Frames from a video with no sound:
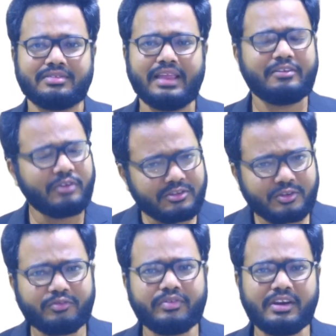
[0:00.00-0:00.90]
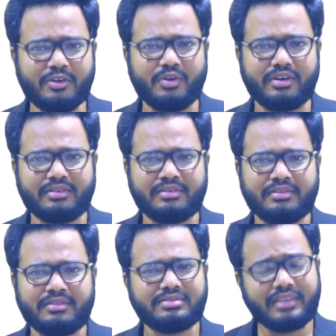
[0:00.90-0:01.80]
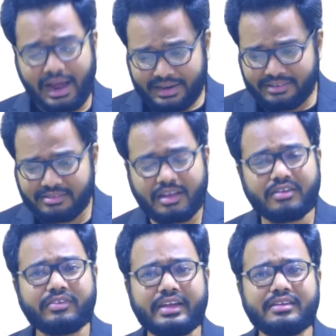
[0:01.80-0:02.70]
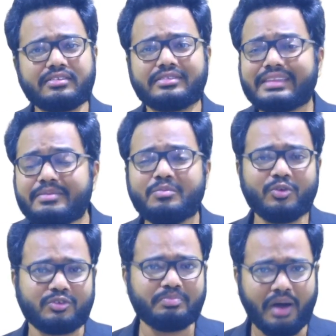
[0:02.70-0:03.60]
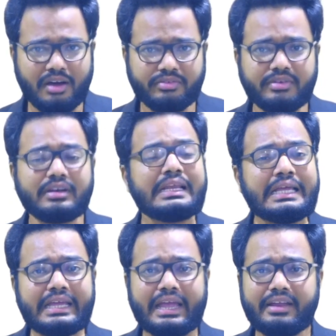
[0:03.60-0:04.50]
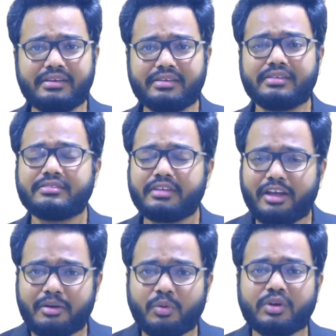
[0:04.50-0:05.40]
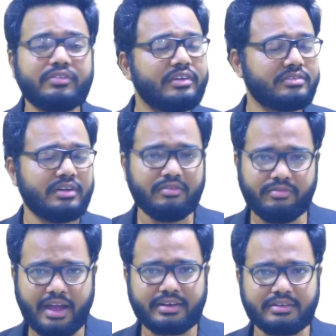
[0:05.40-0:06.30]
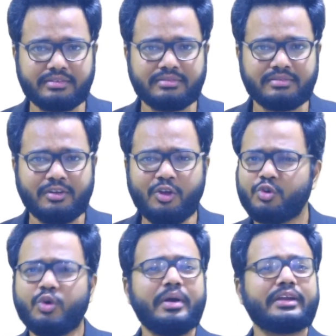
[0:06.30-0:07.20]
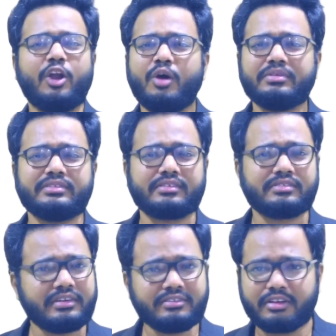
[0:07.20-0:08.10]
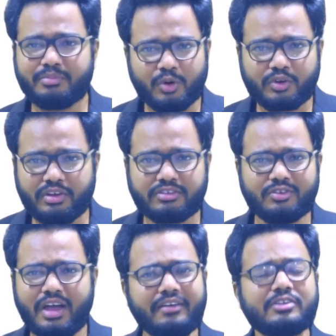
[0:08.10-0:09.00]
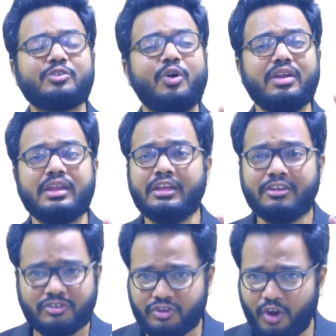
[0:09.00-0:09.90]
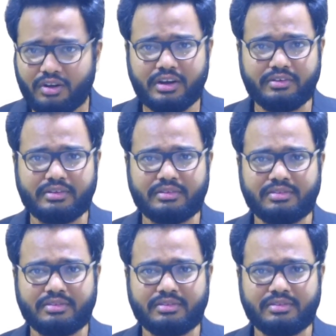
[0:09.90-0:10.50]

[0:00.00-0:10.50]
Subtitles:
And once you feel good, that itself is the most powerful intrinsic motivational factor. No matter how much extrinsic motivation you have, it's all short-lived.